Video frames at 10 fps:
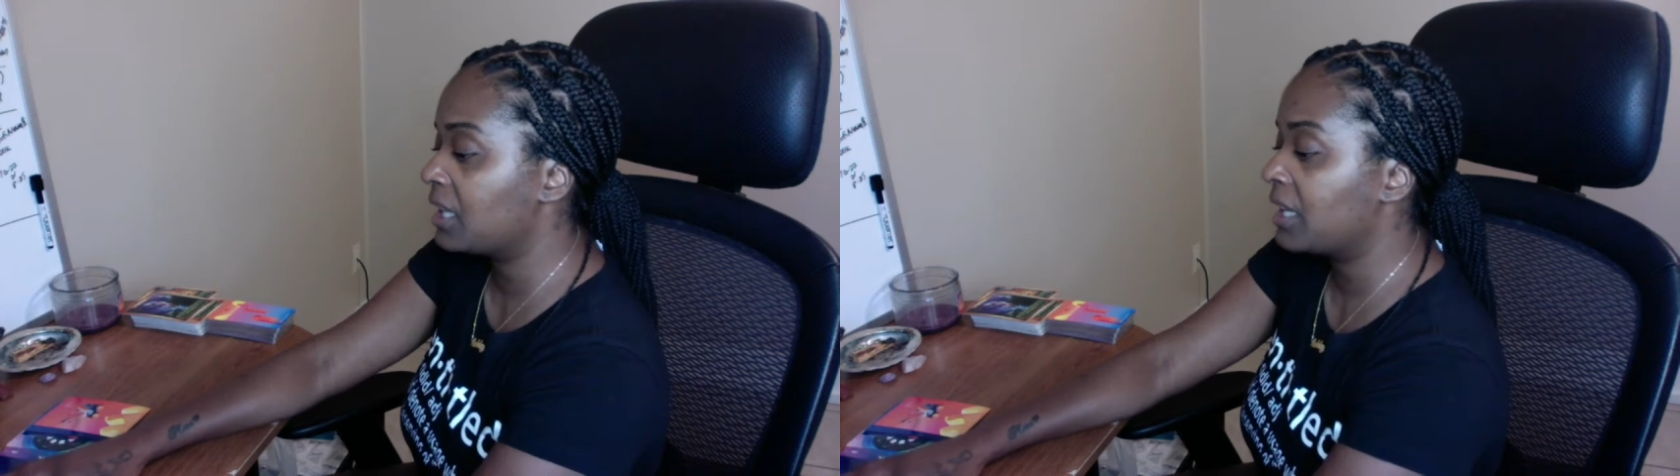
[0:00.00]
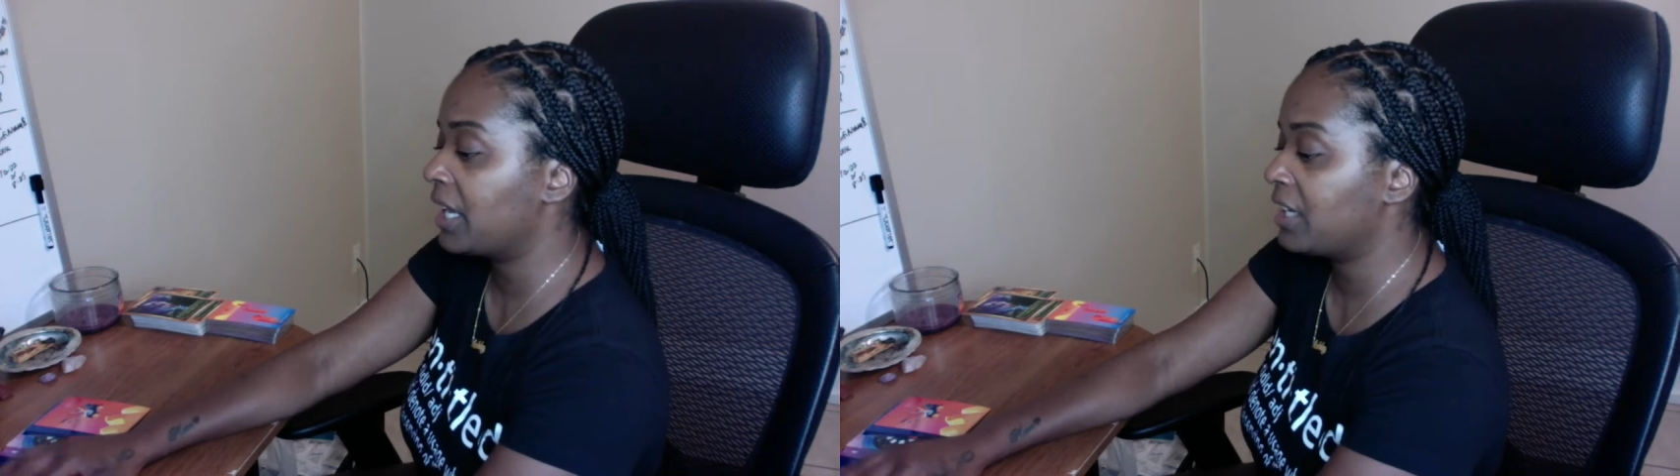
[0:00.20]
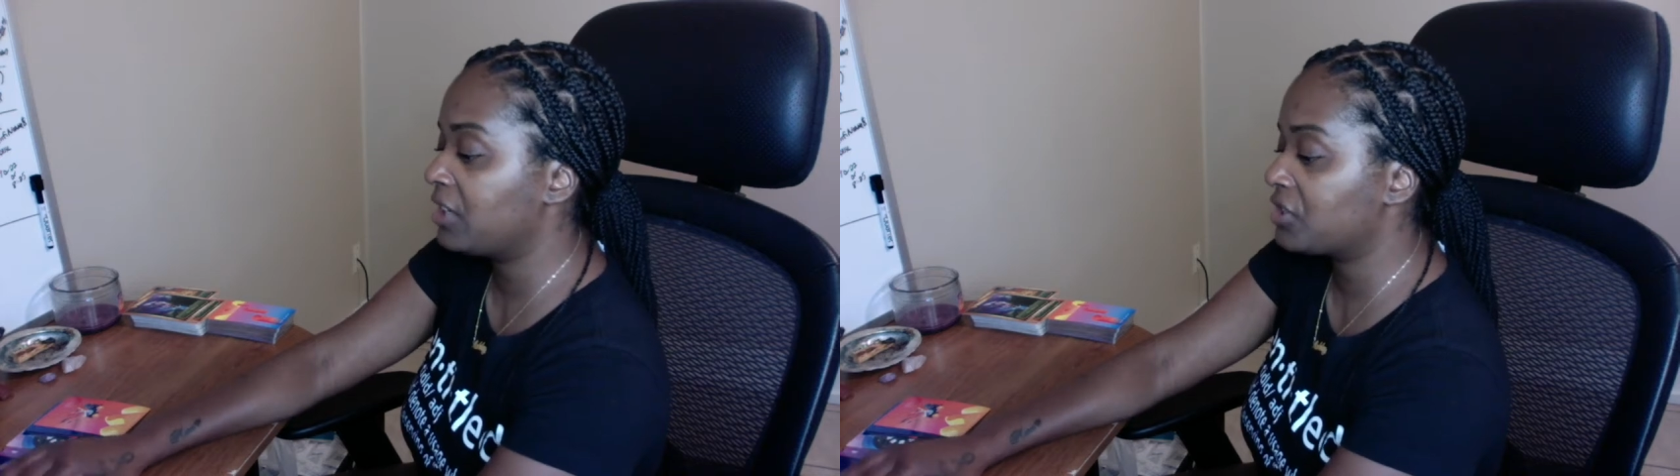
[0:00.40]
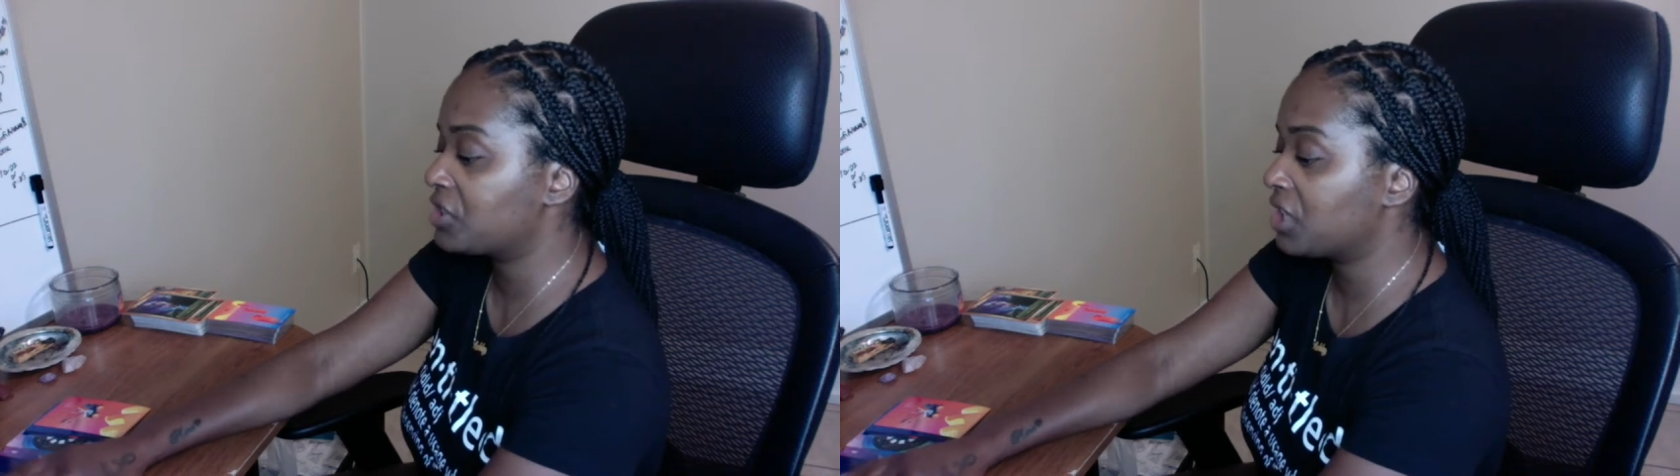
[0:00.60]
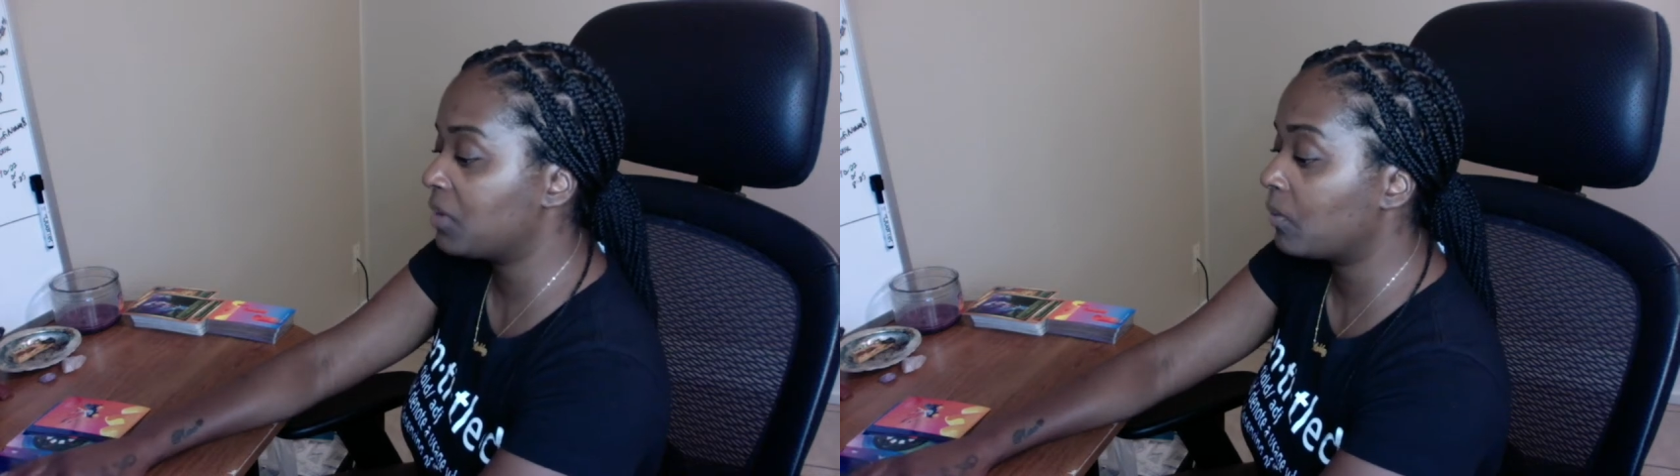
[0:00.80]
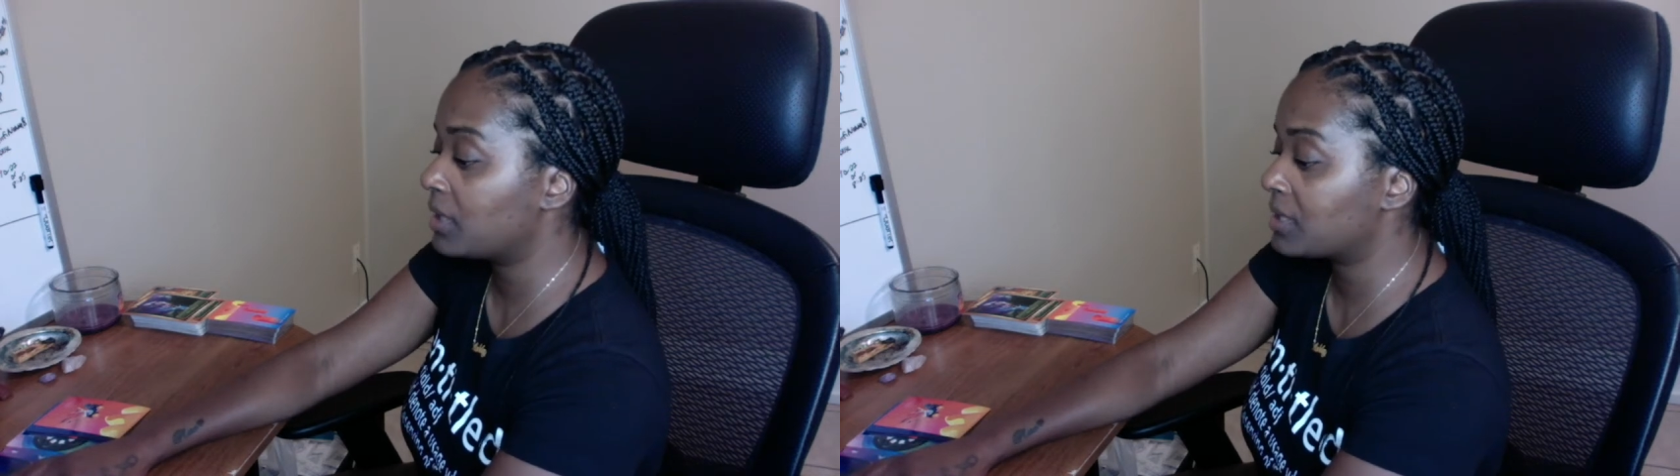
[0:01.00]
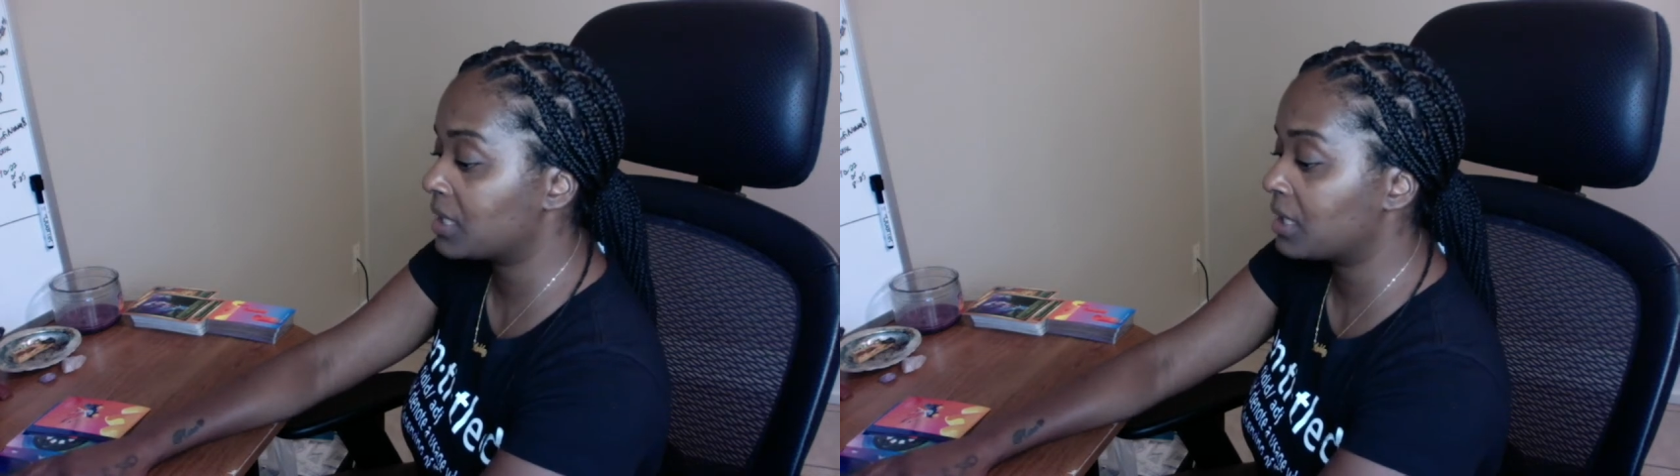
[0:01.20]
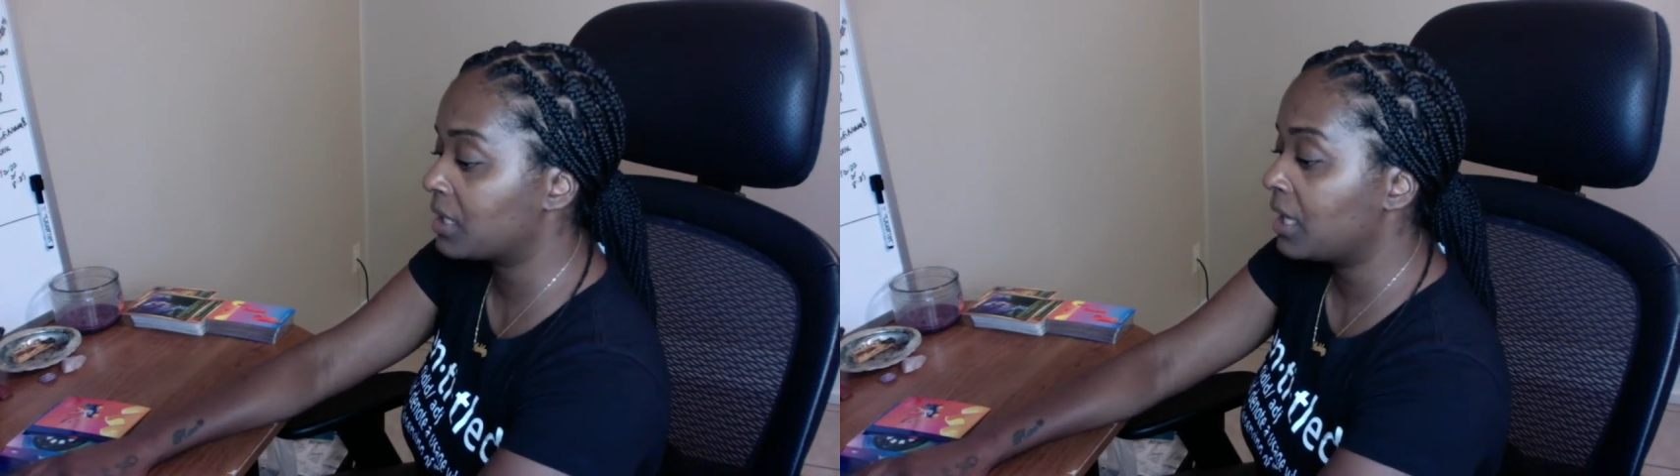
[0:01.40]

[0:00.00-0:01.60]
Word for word: that he or she wants in,